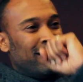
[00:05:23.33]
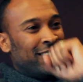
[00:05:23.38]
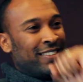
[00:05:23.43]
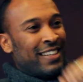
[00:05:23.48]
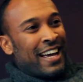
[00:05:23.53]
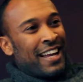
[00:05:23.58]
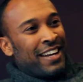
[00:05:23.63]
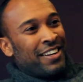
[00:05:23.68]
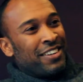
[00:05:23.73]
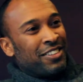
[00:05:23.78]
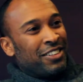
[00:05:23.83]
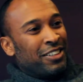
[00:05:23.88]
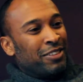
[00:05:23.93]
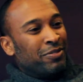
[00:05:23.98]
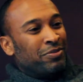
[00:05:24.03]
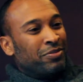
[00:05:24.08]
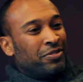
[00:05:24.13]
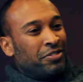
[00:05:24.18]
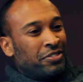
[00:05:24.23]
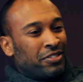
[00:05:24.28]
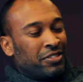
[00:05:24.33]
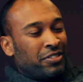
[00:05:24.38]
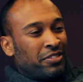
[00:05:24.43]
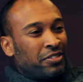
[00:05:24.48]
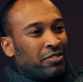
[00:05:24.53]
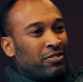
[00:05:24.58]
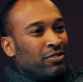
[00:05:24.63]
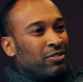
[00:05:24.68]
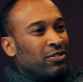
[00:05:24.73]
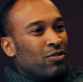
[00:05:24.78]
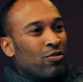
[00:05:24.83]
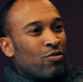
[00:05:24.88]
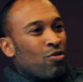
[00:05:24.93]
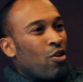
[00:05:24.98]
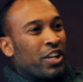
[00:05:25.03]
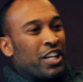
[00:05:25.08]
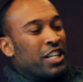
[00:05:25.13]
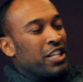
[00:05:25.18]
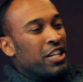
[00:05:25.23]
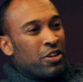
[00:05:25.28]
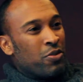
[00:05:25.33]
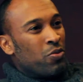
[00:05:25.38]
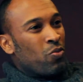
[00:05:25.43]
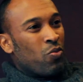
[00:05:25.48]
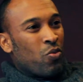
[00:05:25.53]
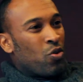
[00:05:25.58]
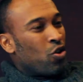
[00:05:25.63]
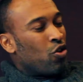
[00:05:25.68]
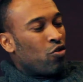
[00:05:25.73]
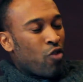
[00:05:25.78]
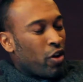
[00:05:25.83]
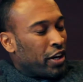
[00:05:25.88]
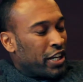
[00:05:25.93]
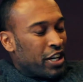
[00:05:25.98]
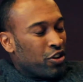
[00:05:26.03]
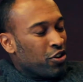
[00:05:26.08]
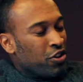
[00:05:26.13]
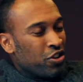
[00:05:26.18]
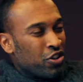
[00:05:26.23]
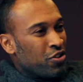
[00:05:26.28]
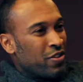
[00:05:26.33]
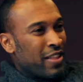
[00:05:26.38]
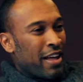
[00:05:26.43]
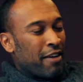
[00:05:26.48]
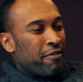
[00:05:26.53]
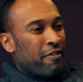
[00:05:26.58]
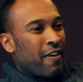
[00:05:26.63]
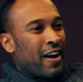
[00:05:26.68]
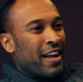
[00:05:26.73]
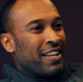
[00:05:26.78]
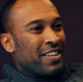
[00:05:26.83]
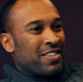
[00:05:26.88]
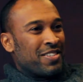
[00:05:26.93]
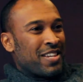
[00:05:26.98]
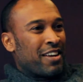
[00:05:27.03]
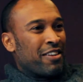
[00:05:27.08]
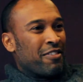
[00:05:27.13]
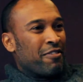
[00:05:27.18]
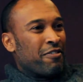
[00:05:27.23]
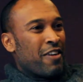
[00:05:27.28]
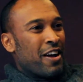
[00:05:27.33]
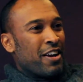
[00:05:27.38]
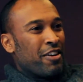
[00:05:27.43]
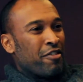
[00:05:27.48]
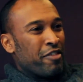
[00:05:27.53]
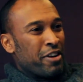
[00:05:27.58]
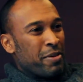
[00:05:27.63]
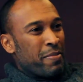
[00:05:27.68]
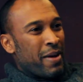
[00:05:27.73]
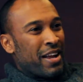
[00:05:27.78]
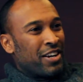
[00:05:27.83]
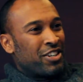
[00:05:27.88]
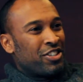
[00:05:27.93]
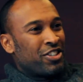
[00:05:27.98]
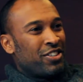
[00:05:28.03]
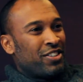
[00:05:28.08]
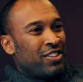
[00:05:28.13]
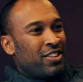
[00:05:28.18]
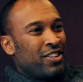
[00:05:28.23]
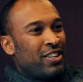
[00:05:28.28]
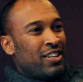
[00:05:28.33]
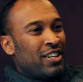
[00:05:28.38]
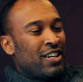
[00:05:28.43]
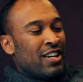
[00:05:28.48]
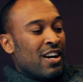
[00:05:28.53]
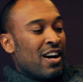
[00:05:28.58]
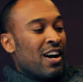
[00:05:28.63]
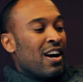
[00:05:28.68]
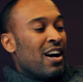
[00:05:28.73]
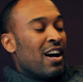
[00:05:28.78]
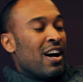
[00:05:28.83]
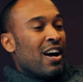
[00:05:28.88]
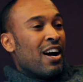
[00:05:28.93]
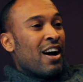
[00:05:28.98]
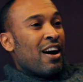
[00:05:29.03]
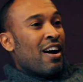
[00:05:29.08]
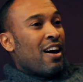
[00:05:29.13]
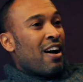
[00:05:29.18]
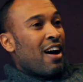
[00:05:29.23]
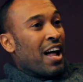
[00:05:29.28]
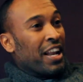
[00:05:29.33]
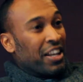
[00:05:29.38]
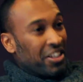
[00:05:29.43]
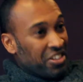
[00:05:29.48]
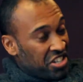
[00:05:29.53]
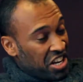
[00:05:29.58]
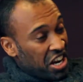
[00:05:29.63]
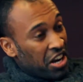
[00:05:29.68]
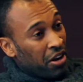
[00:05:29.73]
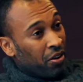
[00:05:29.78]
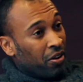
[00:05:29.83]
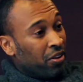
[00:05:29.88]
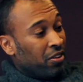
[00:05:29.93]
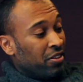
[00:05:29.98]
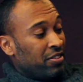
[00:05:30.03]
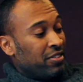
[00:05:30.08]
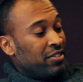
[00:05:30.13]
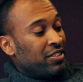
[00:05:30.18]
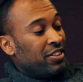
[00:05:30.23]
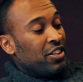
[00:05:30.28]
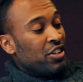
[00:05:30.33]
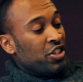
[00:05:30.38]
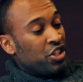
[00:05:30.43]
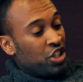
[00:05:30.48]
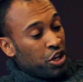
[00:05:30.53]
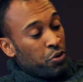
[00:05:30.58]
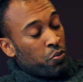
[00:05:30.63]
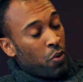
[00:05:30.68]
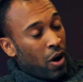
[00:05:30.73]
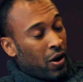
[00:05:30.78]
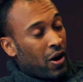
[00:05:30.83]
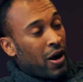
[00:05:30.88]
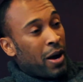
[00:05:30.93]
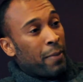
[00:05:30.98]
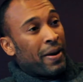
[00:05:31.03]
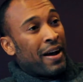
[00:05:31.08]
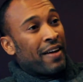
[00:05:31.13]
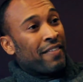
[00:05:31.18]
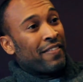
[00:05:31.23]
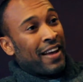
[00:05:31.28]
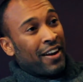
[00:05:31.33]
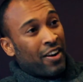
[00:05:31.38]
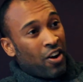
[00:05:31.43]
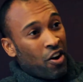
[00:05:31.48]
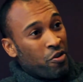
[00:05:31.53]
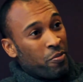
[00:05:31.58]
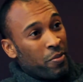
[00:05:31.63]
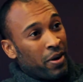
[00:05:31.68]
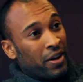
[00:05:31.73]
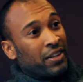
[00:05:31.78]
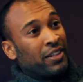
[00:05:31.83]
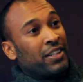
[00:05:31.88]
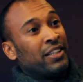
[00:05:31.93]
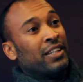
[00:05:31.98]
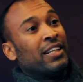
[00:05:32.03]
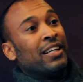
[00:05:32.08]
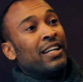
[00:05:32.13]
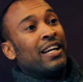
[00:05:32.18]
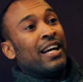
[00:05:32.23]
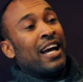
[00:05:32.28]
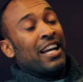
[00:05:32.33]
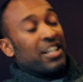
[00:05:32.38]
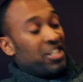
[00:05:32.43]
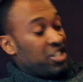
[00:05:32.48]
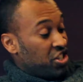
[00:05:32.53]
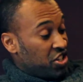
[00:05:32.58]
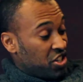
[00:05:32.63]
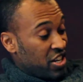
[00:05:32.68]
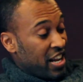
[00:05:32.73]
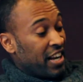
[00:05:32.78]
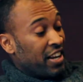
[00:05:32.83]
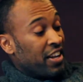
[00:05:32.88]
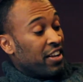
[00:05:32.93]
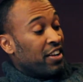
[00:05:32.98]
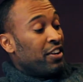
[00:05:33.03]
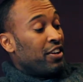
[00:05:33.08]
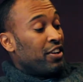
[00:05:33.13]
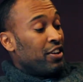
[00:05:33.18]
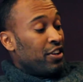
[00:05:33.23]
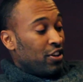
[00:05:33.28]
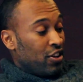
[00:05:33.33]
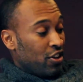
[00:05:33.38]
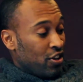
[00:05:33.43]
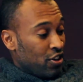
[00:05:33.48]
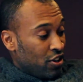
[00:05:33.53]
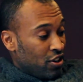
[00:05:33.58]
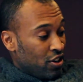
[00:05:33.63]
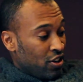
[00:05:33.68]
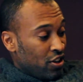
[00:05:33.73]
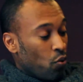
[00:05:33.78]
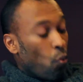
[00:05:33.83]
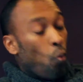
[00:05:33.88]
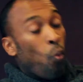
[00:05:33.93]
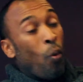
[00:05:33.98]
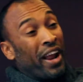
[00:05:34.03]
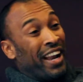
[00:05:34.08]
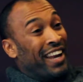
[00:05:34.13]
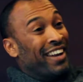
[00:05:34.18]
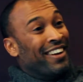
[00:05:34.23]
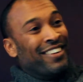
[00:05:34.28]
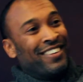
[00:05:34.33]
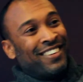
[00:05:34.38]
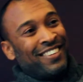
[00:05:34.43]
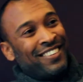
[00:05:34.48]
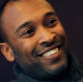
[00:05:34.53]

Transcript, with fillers: and um, Rocky didn't. Rocky couldn't do that fight, the second fight, the rematch, until she woke up out of that coma, and she said, "Win."